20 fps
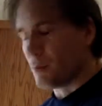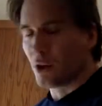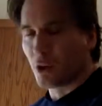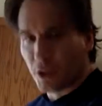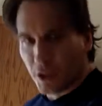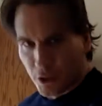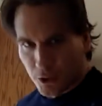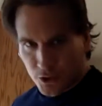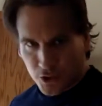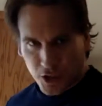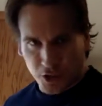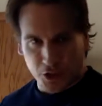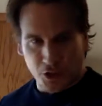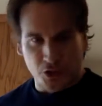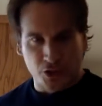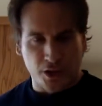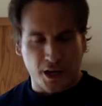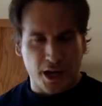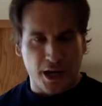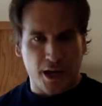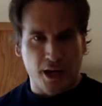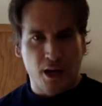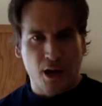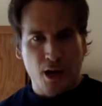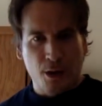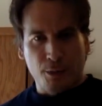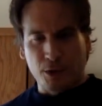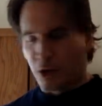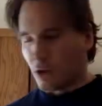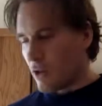milliliters, I should say.
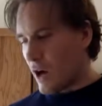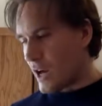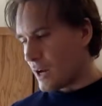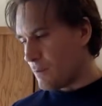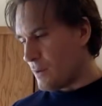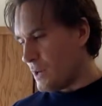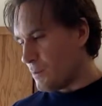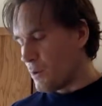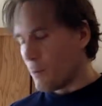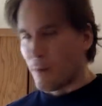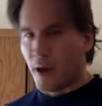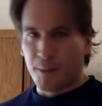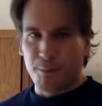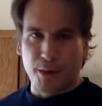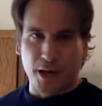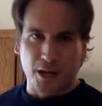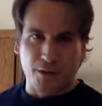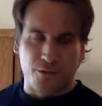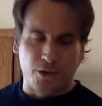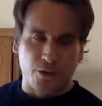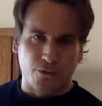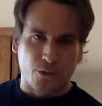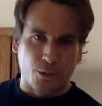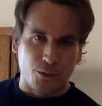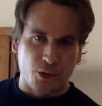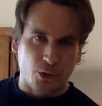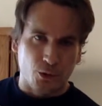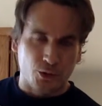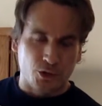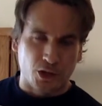But a lot of people may benefit
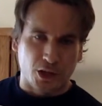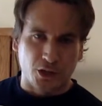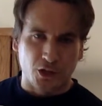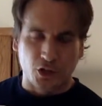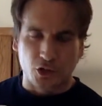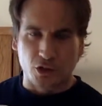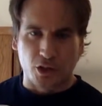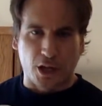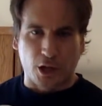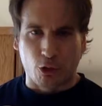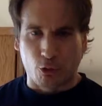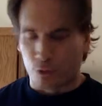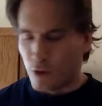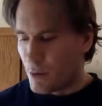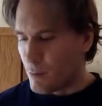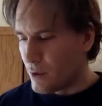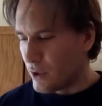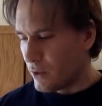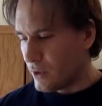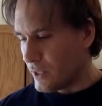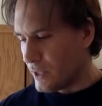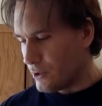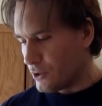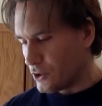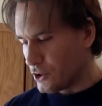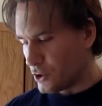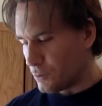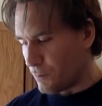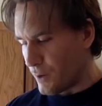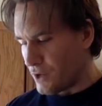from using just like three
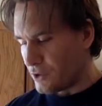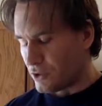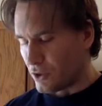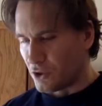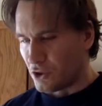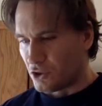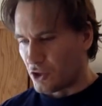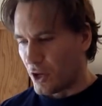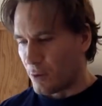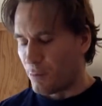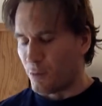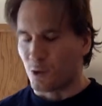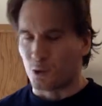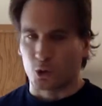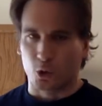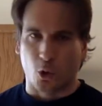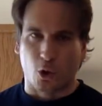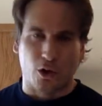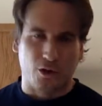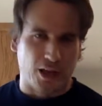milliliters, just based on the shape of your skull.